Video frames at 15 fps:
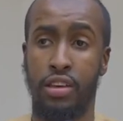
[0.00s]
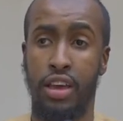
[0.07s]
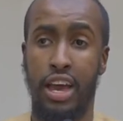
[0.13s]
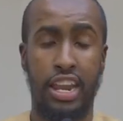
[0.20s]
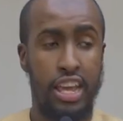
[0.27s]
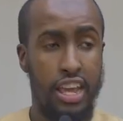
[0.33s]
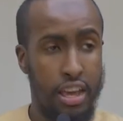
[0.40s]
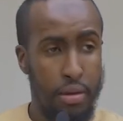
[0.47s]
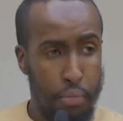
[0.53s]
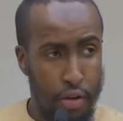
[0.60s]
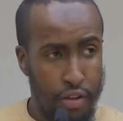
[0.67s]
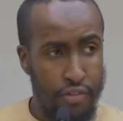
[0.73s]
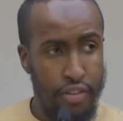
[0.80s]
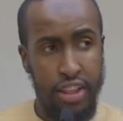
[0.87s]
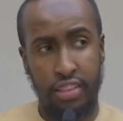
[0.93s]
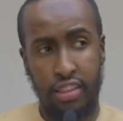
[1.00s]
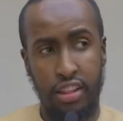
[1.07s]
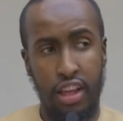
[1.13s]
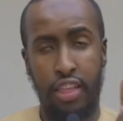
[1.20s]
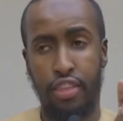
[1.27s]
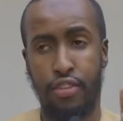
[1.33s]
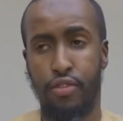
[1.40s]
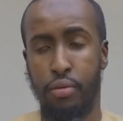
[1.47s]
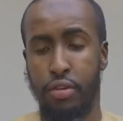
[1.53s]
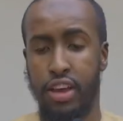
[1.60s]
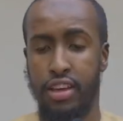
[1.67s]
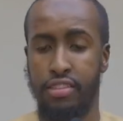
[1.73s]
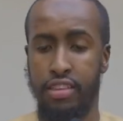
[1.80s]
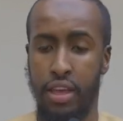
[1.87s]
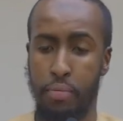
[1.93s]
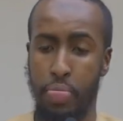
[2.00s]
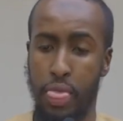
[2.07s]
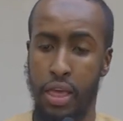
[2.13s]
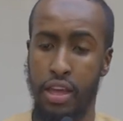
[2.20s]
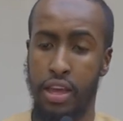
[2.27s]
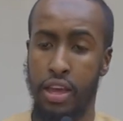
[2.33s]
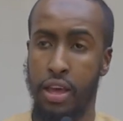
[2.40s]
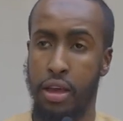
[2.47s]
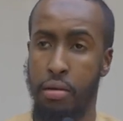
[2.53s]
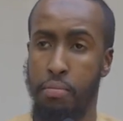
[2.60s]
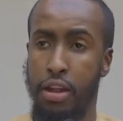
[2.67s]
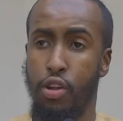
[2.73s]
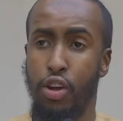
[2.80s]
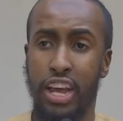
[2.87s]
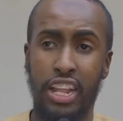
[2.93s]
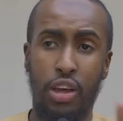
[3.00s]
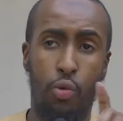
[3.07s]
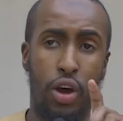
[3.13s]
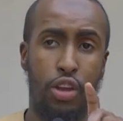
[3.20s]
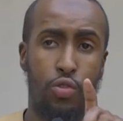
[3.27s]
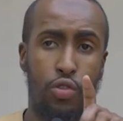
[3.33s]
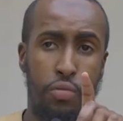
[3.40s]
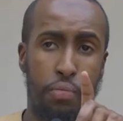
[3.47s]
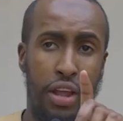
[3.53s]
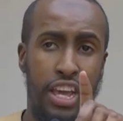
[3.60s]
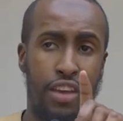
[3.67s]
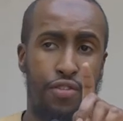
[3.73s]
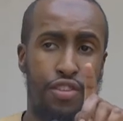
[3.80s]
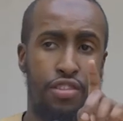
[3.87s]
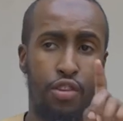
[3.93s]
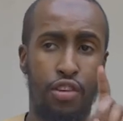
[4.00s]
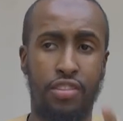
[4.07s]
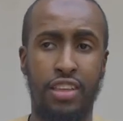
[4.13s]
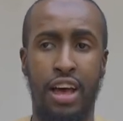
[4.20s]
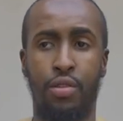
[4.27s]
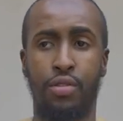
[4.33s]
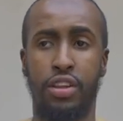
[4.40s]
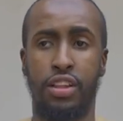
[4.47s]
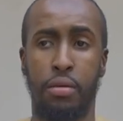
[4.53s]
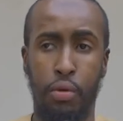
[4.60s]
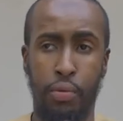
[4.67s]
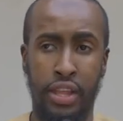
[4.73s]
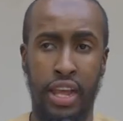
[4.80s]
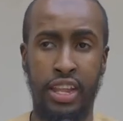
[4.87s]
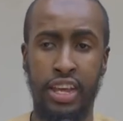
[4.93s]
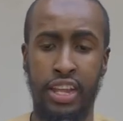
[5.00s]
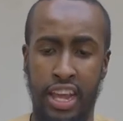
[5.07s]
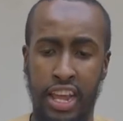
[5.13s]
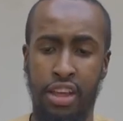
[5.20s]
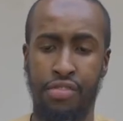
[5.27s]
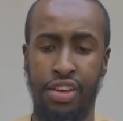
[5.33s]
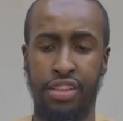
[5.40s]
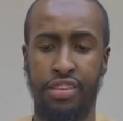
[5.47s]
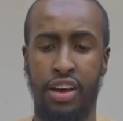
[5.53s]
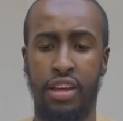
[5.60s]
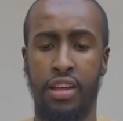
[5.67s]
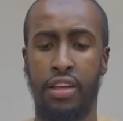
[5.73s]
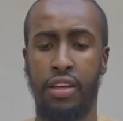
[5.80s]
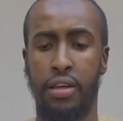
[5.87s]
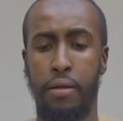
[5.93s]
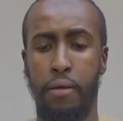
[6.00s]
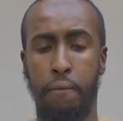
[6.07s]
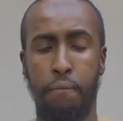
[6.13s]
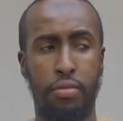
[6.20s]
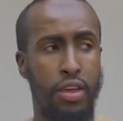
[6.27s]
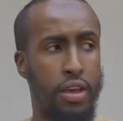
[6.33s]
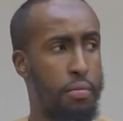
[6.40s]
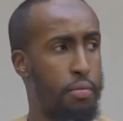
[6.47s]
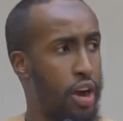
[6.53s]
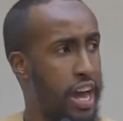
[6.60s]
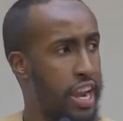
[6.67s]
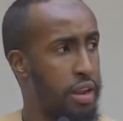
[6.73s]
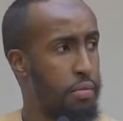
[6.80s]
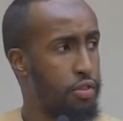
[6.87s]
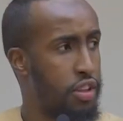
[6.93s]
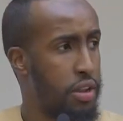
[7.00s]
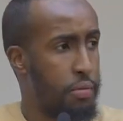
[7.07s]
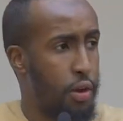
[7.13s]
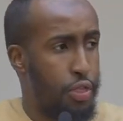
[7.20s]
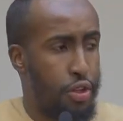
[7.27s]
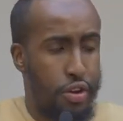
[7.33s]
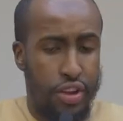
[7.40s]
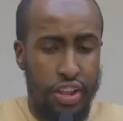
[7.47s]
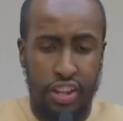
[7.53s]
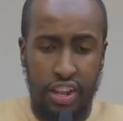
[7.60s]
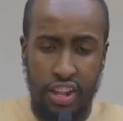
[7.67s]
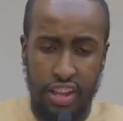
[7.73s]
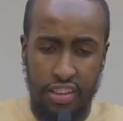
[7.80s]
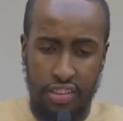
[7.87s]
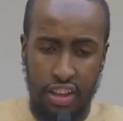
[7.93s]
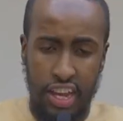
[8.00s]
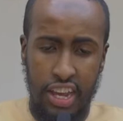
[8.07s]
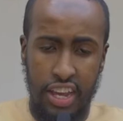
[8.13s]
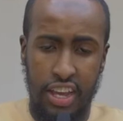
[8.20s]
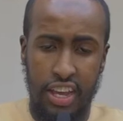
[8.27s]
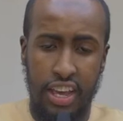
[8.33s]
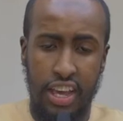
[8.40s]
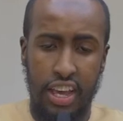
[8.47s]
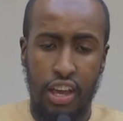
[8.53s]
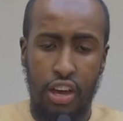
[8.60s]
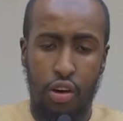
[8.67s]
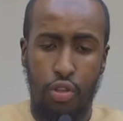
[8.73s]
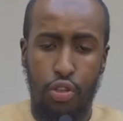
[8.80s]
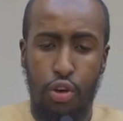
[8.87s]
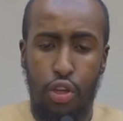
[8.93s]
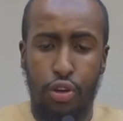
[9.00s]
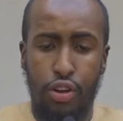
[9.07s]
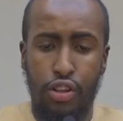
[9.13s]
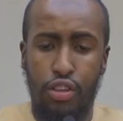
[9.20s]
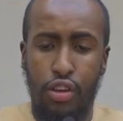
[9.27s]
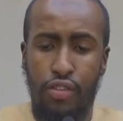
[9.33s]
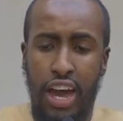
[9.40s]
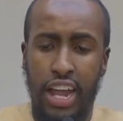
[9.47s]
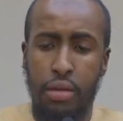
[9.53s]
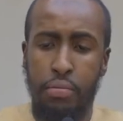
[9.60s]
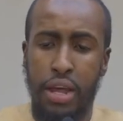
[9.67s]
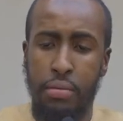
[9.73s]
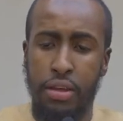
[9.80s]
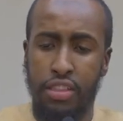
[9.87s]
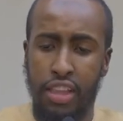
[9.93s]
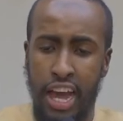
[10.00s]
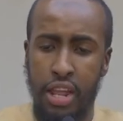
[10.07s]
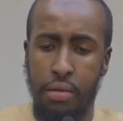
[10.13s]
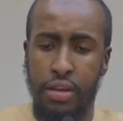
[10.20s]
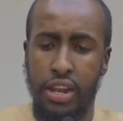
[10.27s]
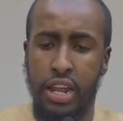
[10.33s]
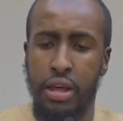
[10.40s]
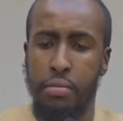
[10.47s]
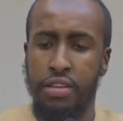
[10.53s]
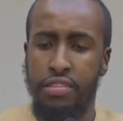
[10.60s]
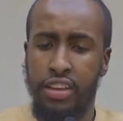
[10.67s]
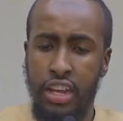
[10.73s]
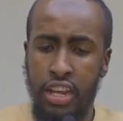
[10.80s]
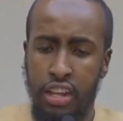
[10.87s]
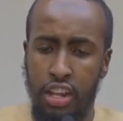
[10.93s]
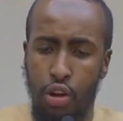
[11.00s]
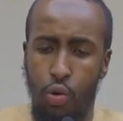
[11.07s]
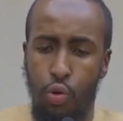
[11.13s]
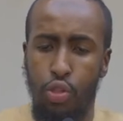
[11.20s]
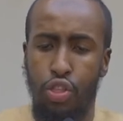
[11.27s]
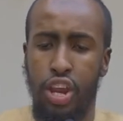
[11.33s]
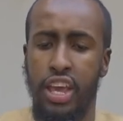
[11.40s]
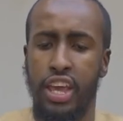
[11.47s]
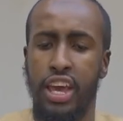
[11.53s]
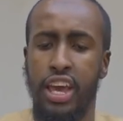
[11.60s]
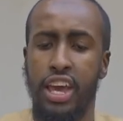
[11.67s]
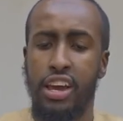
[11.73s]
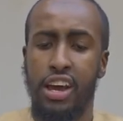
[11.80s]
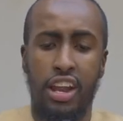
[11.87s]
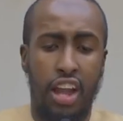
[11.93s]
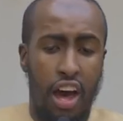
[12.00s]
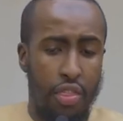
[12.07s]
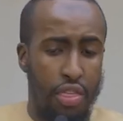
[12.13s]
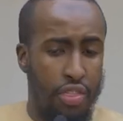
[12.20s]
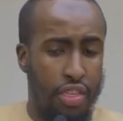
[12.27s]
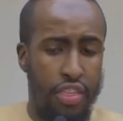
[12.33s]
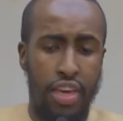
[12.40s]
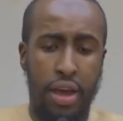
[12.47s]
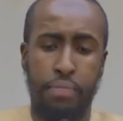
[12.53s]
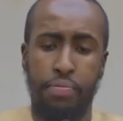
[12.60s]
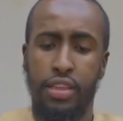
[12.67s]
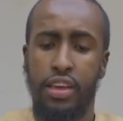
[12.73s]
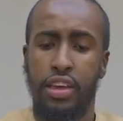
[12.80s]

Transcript: and he prevented others from cursing him but look at the one whose belief is not sound the mubtadi' the innovator Bukhari and Muslim both narrated in their sahih on the authority of Ali ibn Abi Talib and Abu Sa'id al-Khudri and other than them,